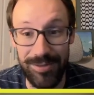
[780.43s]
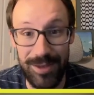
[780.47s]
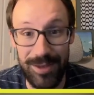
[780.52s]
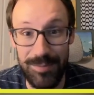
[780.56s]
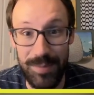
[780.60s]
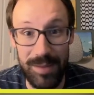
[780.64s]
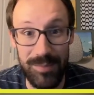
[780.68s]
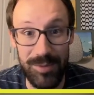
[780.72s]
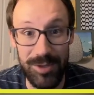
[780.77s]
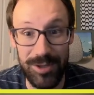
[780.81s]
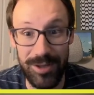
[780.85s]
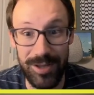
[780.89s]
and
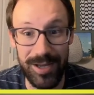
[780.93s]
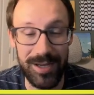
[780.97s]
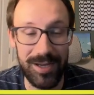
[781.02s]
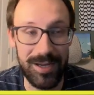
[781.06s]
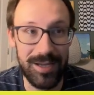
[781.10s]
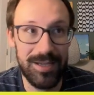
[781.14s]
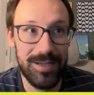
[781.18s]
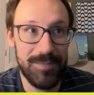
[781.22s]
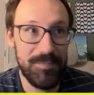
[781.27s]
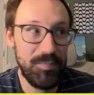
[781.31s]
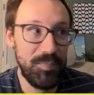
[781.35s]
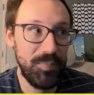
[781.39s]
maybe like
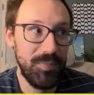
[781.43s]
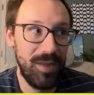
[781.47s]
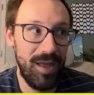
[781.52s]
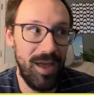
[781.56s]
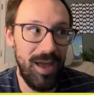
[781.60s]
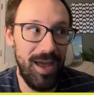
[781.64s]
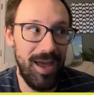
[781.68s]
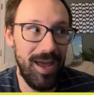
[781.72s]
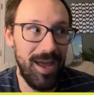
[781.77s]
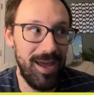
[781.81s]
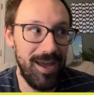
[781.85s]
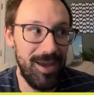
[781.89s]

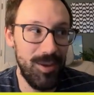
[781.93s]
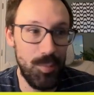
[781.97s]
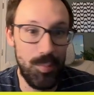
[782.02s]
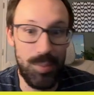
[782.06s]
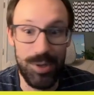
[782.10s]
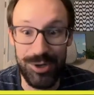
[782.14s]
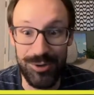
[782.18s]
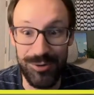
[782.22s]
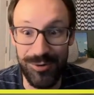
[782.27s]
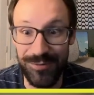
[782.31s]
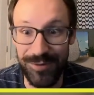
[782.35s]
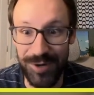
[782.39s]
a
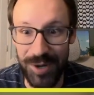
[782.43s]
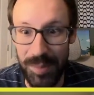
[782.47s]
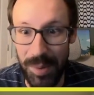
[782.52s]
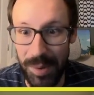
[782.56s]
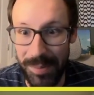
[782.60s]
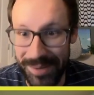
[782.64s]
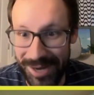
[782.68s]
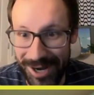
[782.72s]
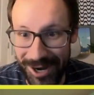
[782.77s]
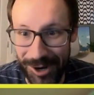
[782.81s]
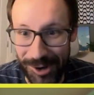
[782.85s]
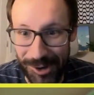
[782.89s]
Bidoof and a
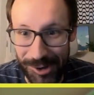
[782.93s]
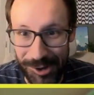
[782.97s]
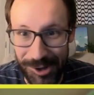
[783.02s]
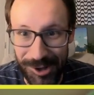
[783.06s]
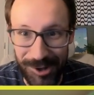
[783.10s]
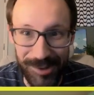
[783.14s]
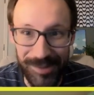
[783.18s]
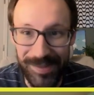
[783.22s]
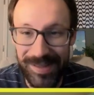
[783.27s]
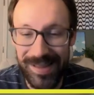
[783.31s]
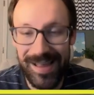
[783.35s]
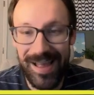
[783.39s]

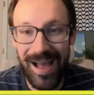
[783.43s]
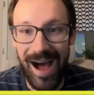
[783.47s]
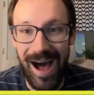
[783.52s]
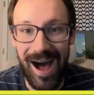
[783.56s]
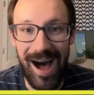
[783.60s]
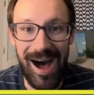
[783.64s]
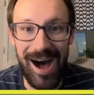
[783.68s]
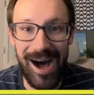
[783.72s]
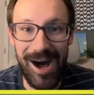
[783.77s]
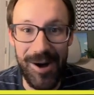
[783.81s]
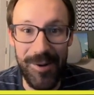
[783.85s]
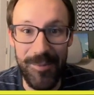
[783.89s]
Babarrel.
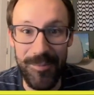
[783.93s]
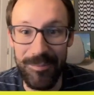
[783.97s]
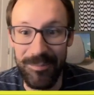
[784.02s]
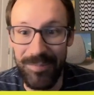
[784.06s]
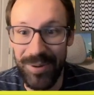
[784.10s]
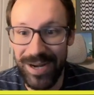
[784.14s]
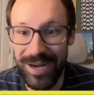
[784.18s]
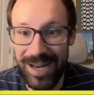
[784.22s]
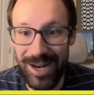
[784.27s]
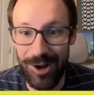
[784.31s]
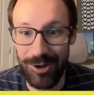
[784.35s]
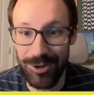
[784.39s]

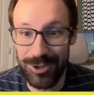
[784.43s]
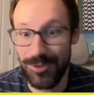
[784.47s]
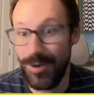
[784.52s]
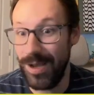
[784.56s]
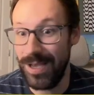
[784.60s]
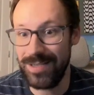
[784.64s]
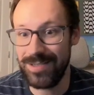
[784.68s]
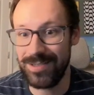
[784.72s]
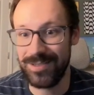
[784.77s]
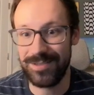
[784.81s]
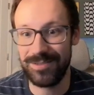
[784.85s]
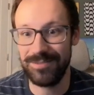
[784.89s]
But it also
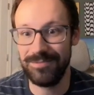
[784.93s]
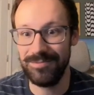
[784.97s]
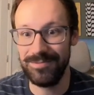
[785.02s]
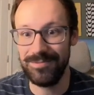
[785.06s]
has